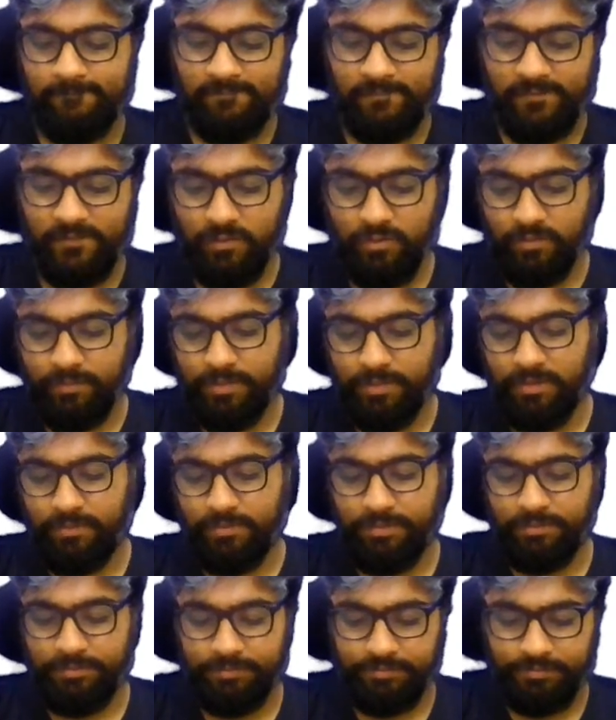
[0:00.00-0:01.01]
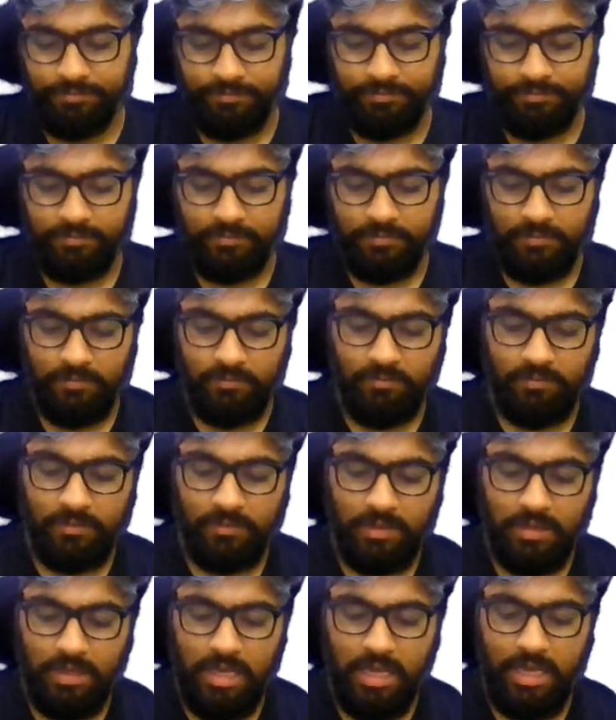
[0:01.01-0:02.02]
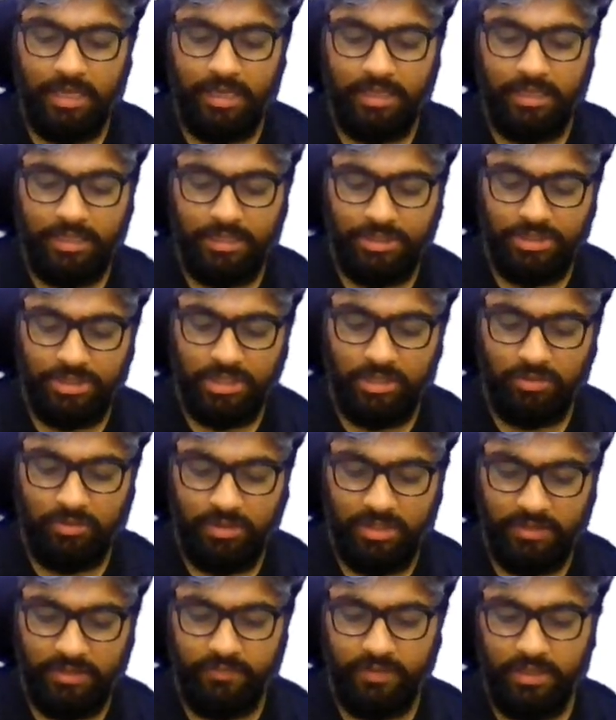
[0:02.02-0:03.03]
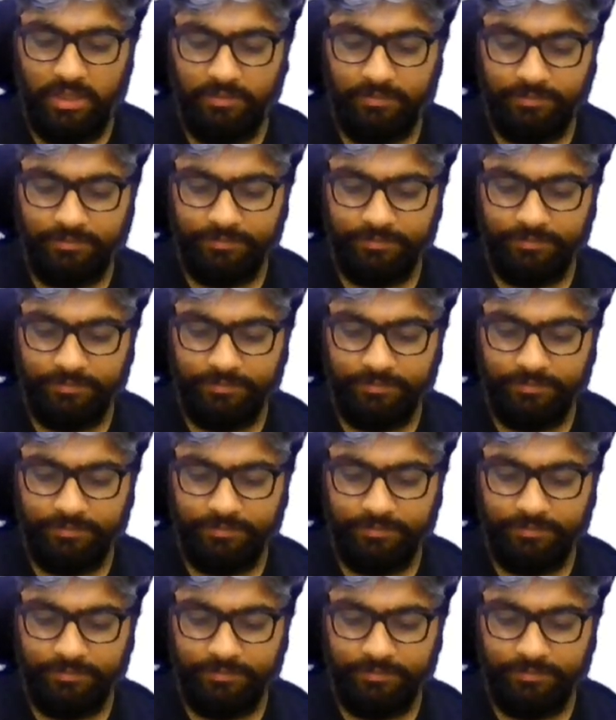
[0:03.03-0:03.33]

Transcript: Super. Hi Isha, good evening.